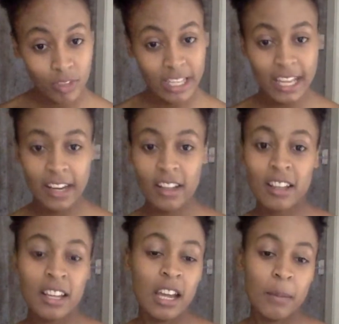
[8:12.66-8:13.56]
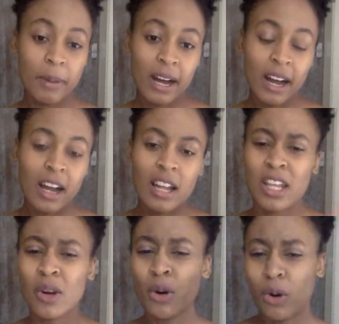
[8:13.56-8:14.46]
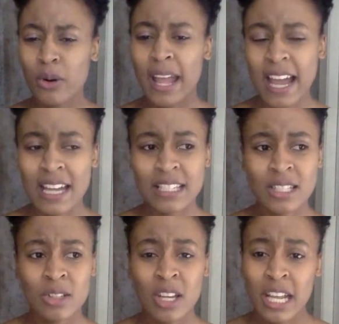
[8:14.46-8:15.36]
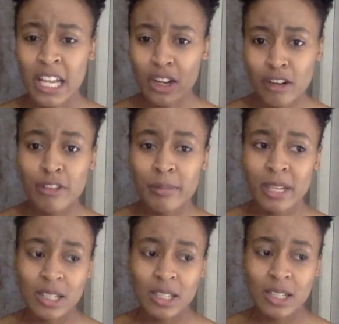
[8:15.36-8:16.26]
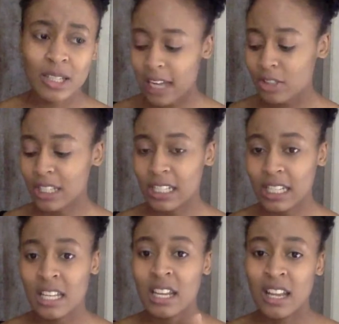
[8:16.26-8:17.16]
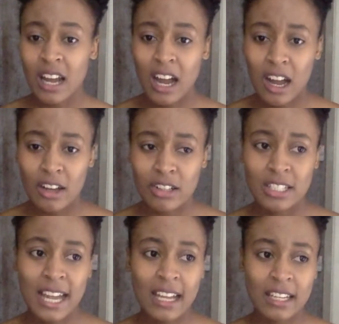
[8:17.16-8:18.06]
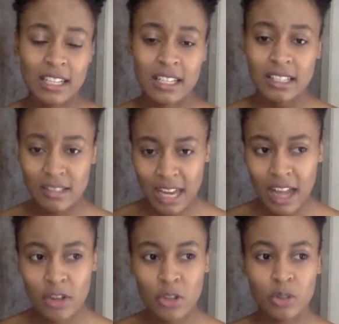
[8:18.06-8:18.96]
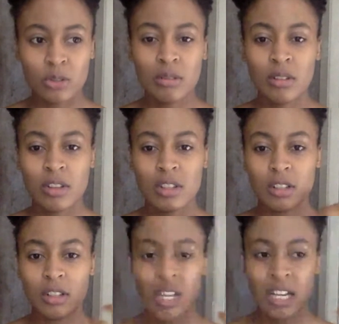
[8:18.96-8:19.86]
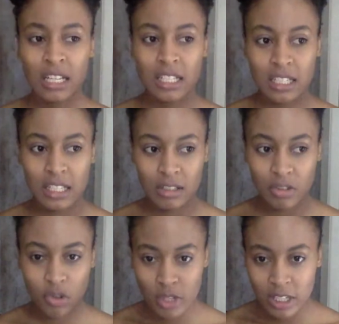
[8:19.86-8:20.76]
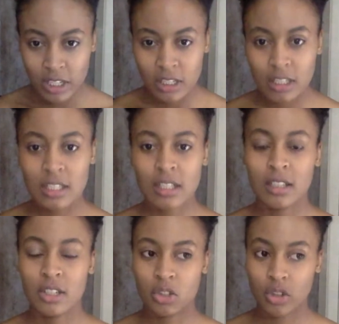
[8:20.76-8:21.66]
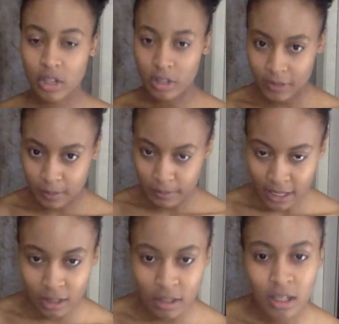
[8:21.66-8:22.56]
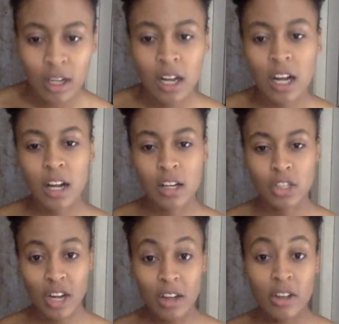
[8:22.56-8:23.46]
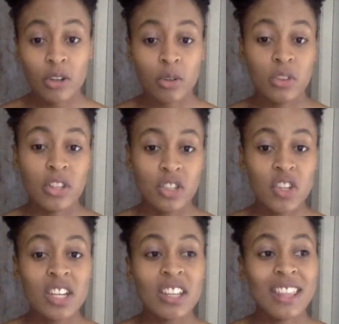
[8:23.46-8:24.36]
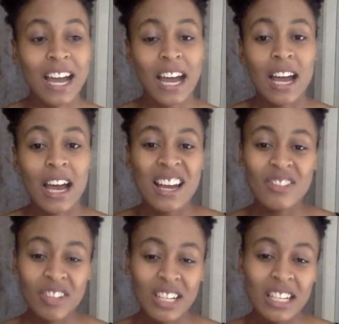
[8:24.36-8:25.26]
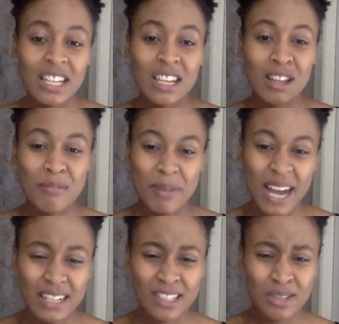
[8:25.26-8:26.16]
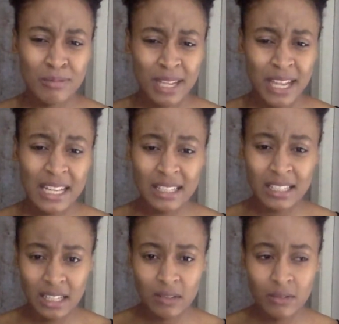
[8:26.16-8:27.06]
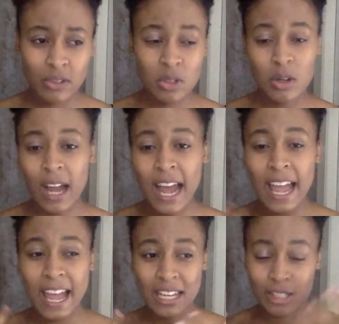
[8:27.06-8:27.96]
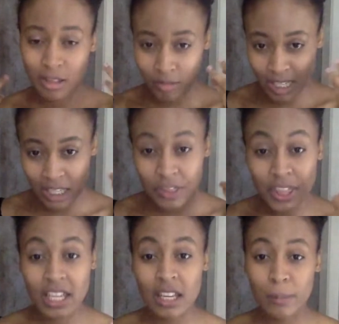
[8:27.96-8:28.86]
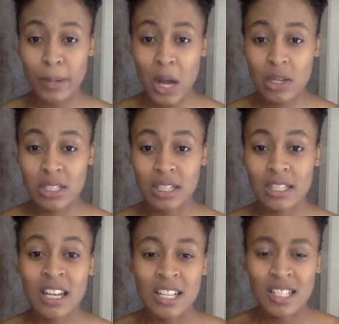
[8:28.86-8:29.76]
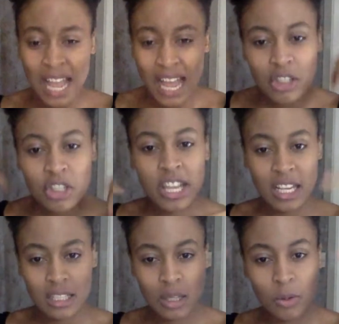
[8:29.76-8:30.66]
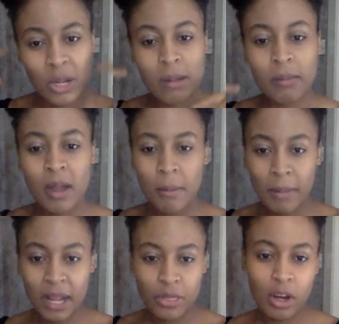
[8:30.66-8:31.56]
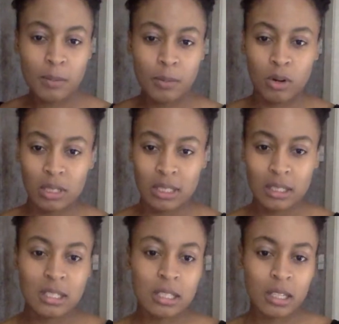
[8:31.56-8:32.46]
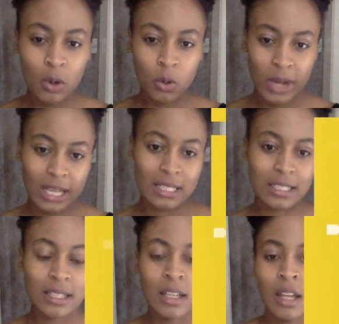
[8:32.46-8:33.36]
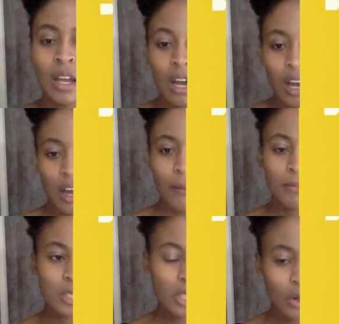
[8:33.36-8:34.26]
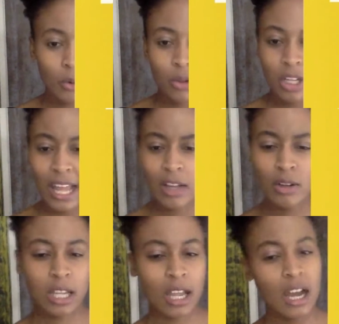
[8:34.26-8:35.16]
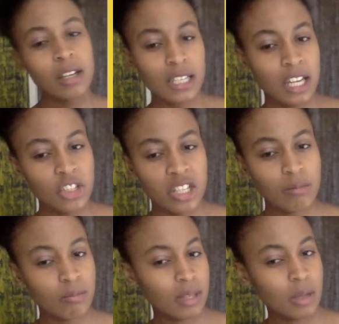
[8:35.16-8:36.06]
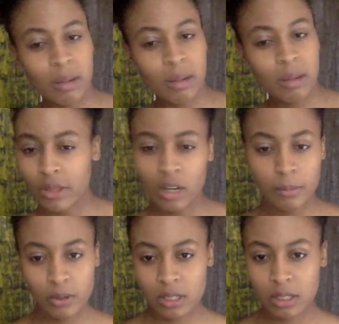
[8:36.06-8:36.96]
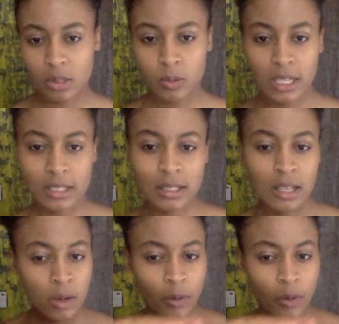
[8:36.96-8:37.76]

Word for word: You get it? But it all had to, in order for me to actually uh, ta tackle the triggers, trigger smell, uh, tackle the trigger that really impacts on me as an individual, I had to really think about it. So I had to change the way my thought process works. Um, so you're like, okay, how can I change the way my thought process works?